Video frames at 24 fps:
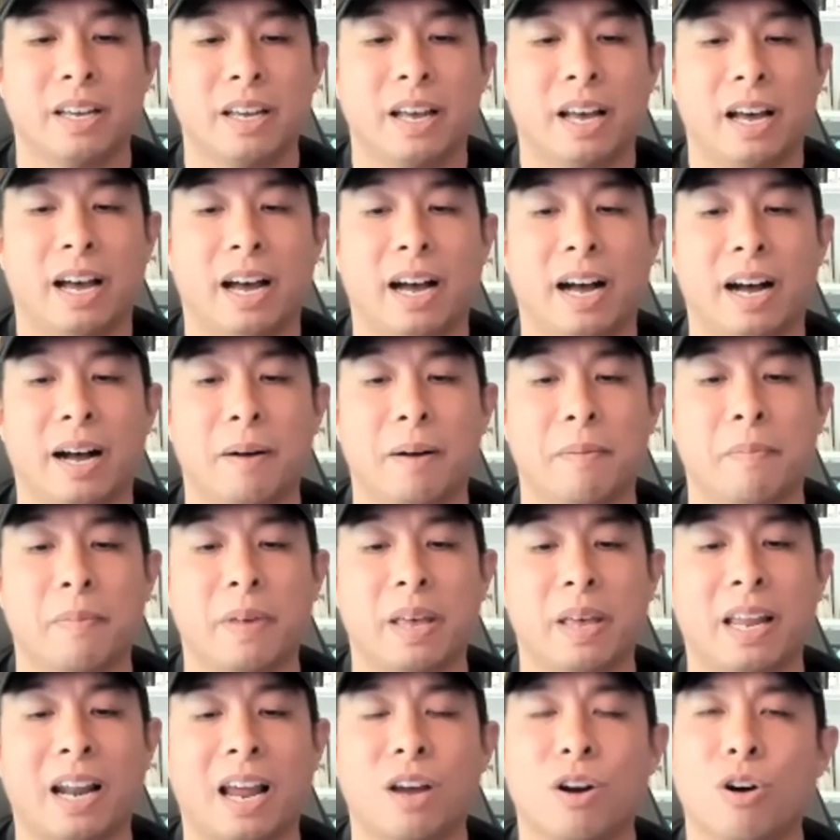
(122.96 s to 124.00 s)
and
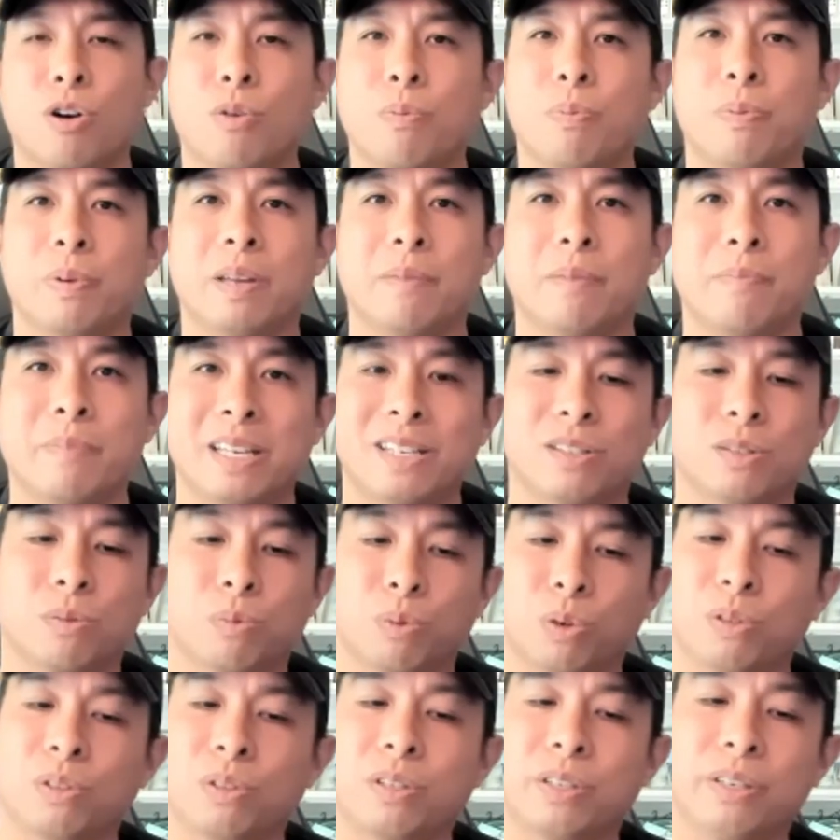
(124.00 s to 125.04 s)
I hope it means the
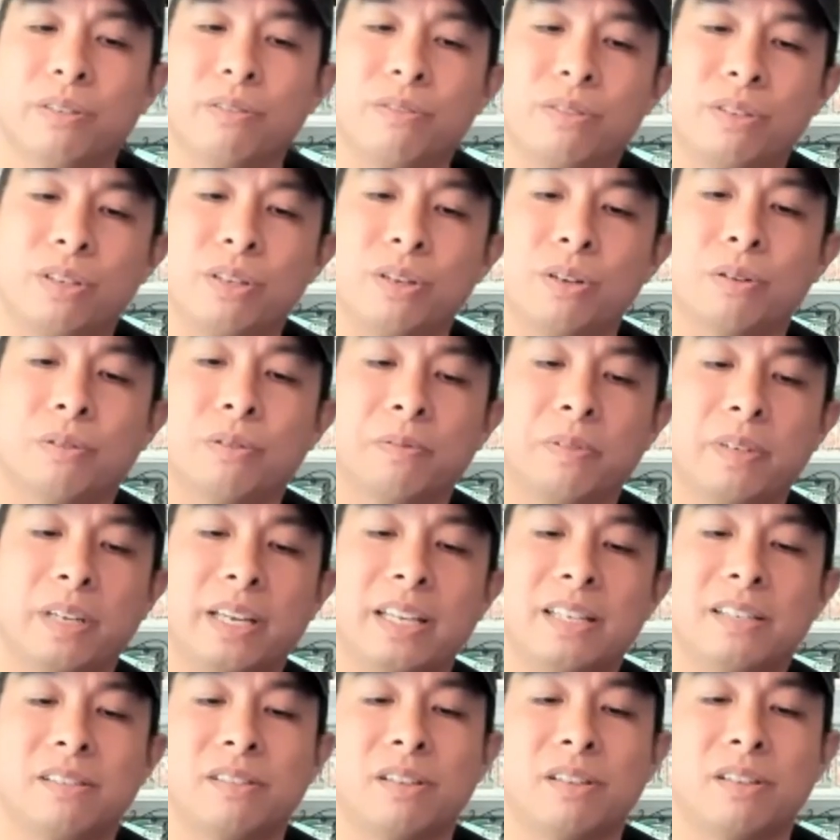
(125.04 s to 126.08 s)
world to you too.
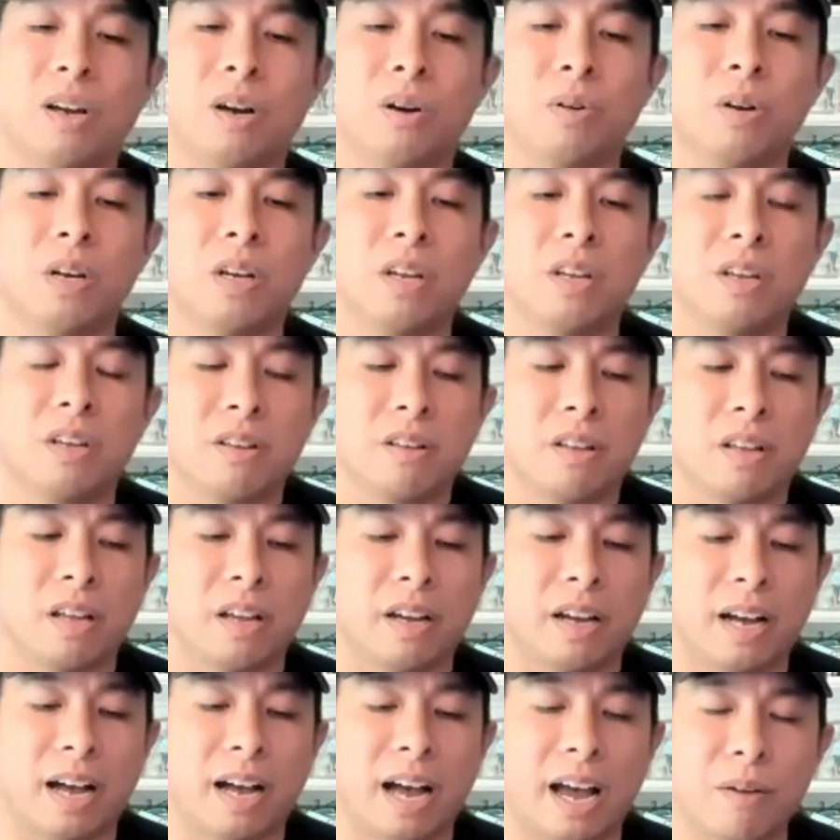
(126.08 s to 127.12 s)
And so
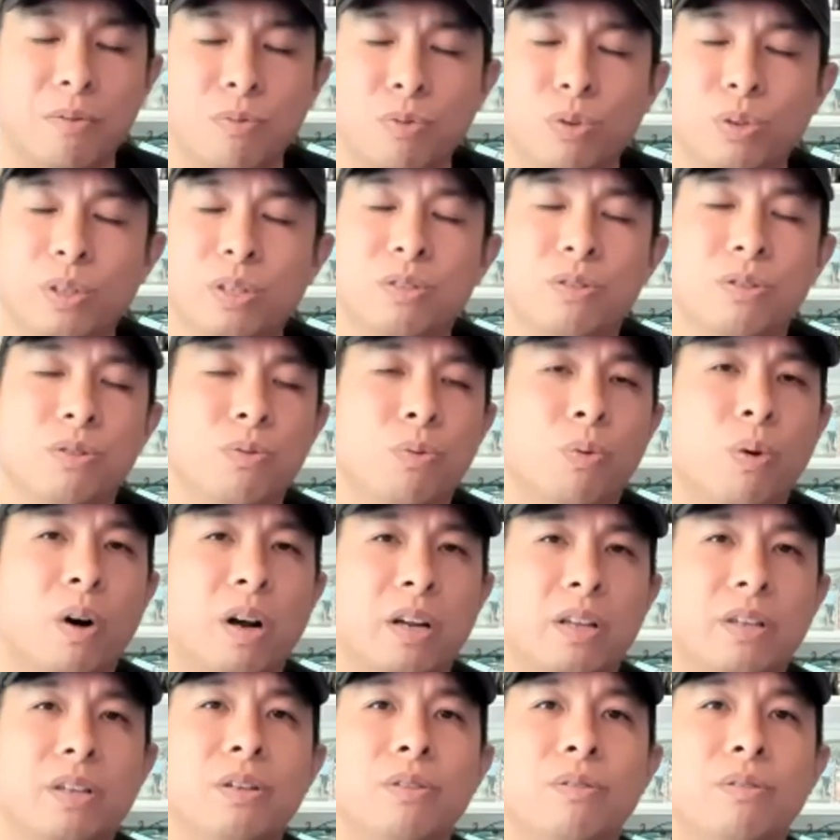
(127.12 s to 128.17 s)
I really do
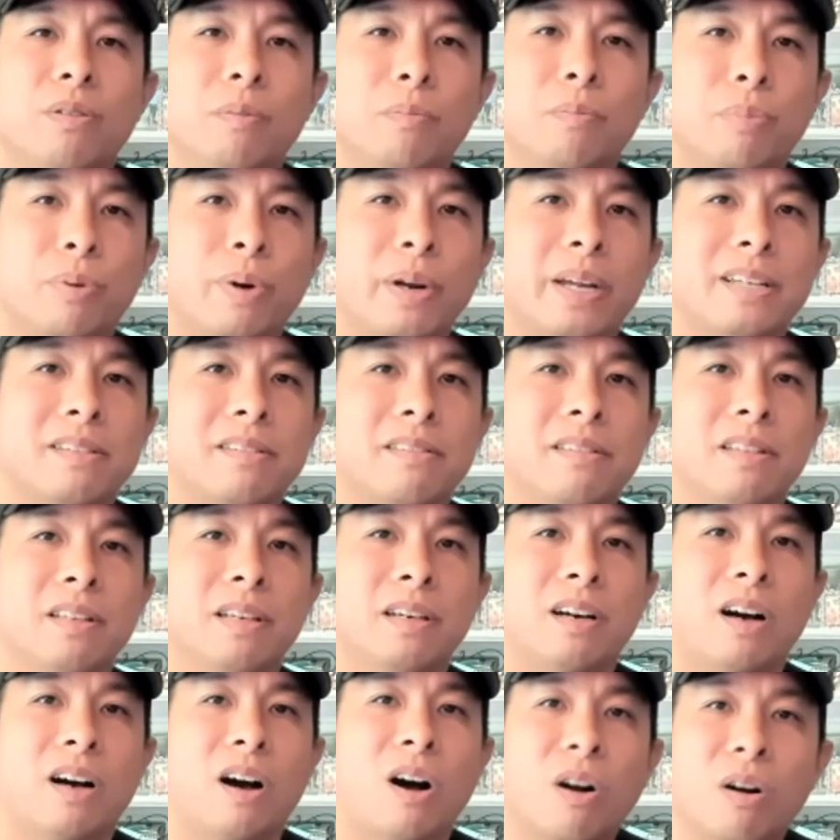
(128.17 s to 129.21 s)
want you to embrace
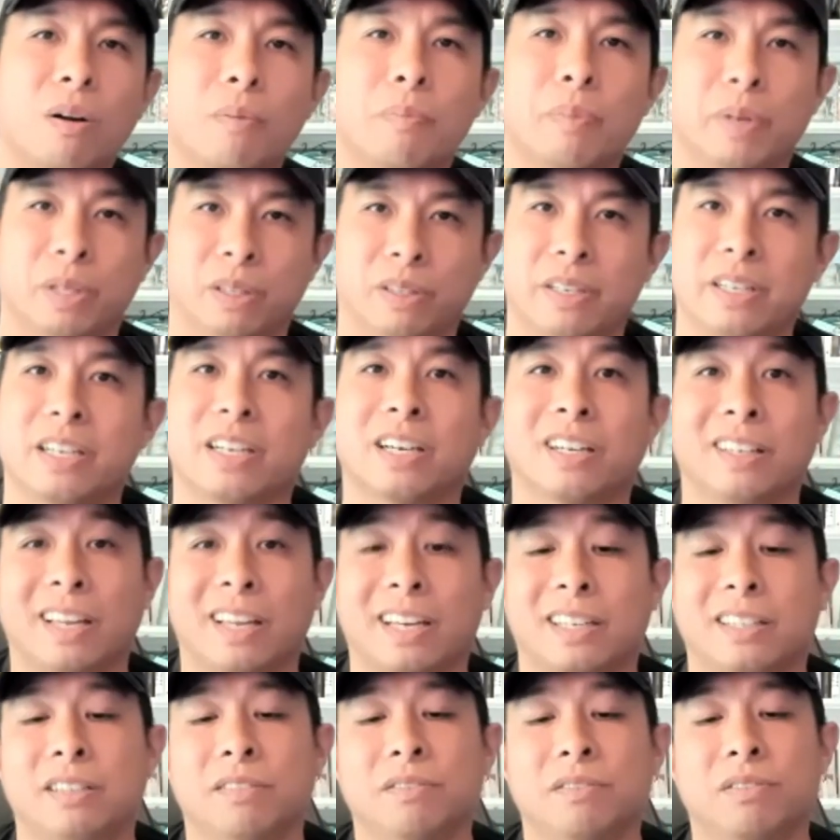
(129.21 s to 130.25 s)
our ability
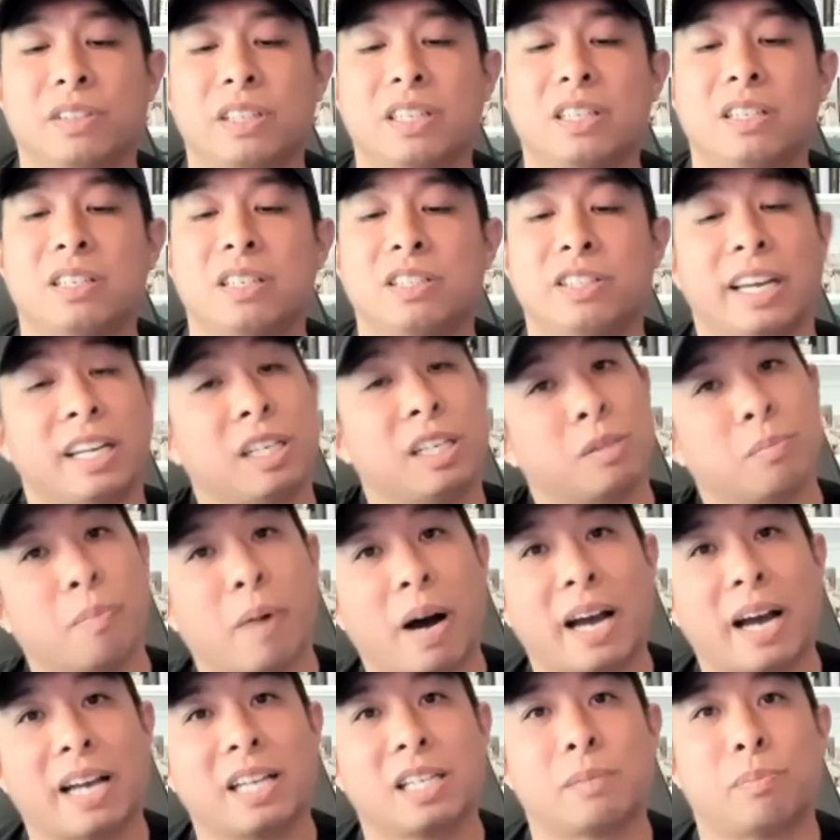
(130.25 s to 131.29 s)
collectively to change
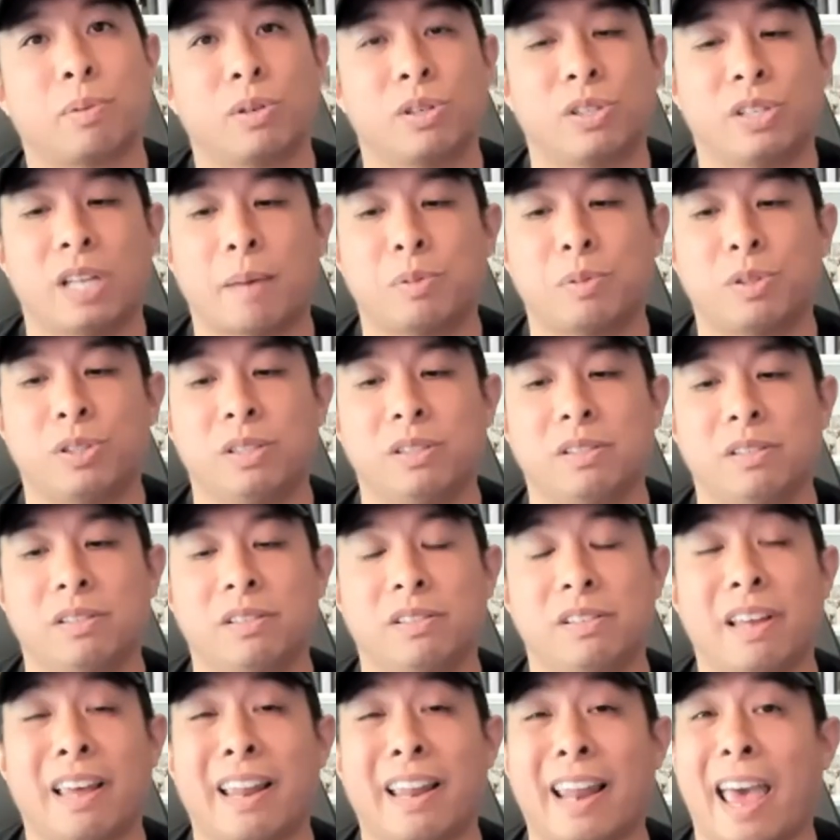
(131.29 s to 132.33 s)
minds,
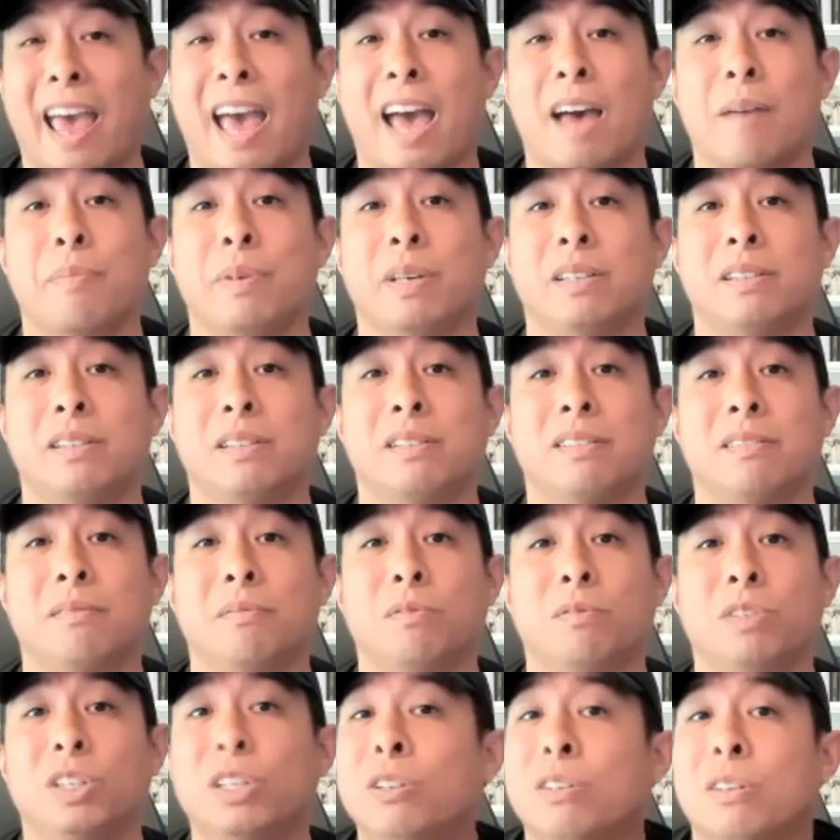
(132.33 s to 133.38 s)
perceptions, and habits,
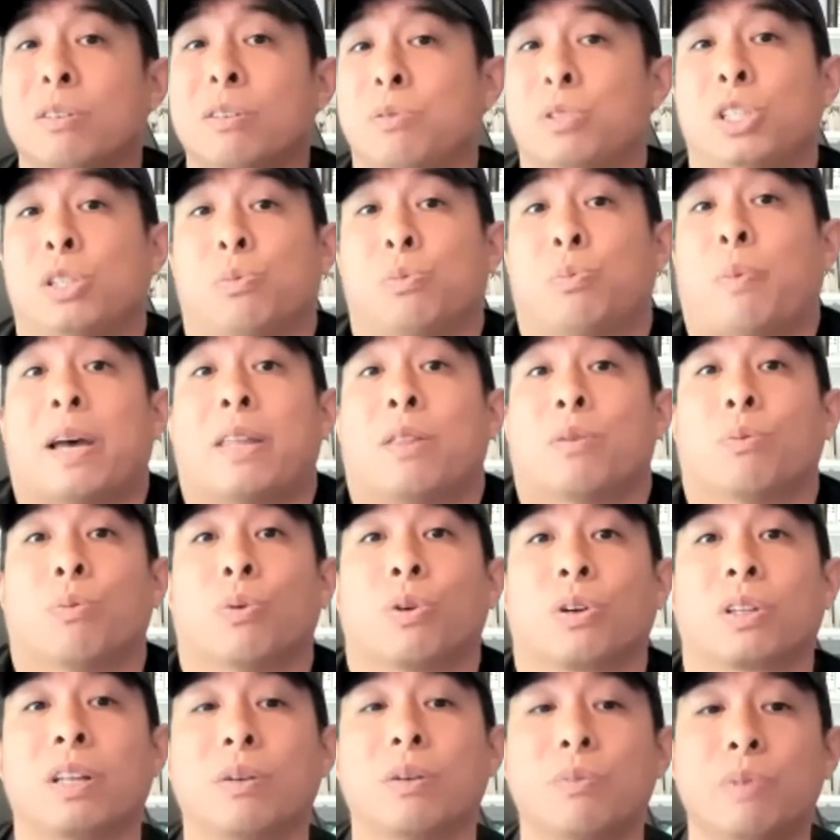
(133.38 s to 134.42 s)
literally just by the
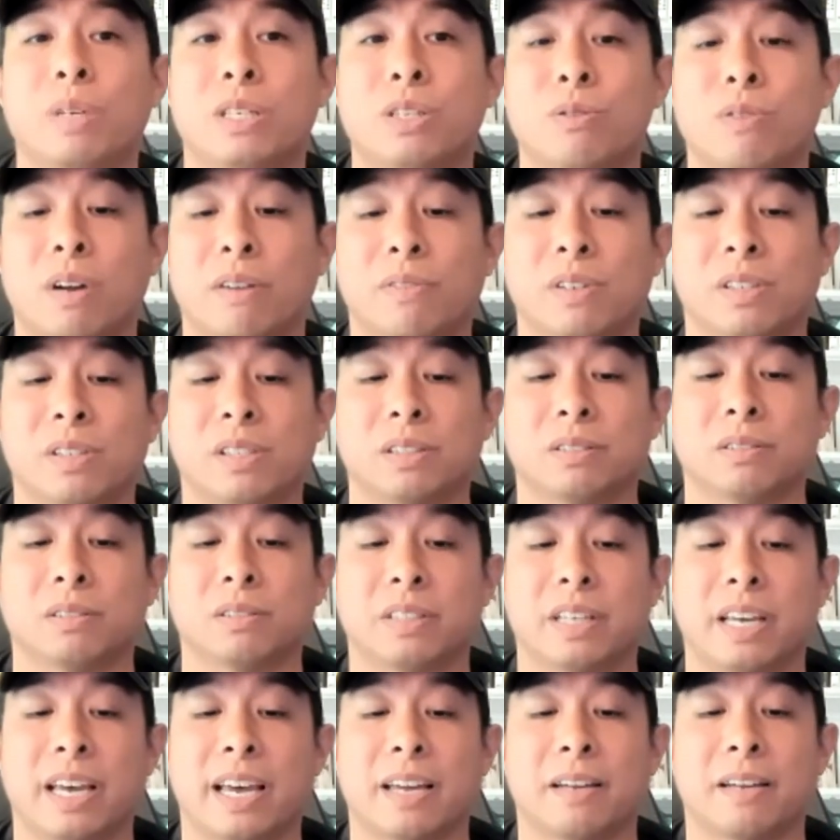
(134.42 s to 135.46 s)
work that we do every single
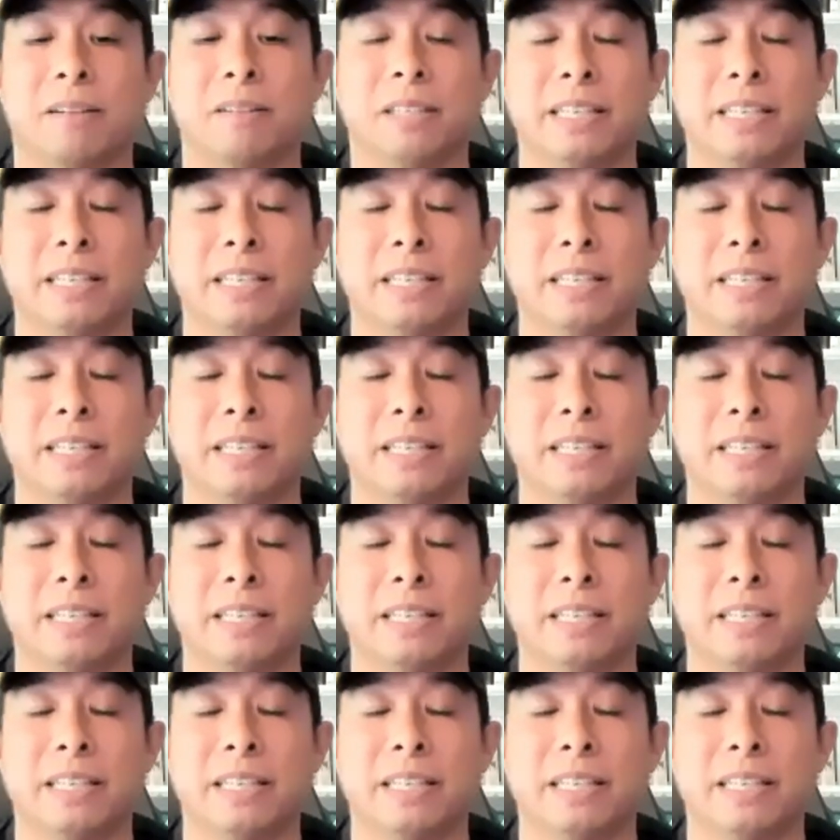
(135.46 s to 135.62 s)
day.